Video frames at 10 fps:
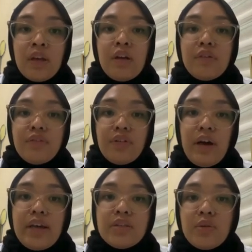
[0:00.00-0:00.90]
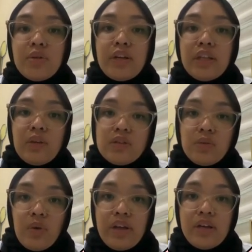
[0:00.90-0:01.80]
For ISO
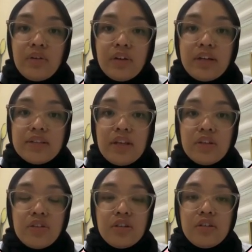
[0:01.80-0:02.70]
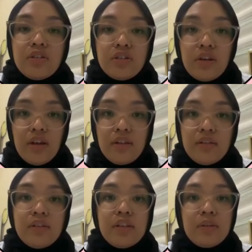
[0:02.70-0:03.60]
9001, the organization
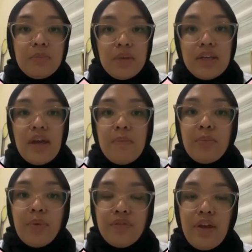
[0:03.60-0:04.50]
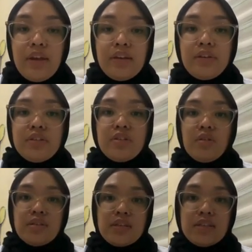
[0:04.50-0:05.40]
shall determine and provide the
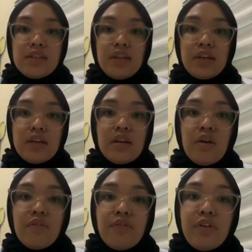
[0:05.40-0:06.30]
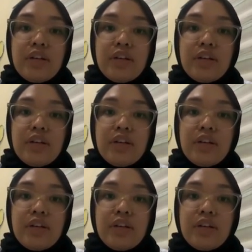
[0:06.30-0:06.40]
resources needed for the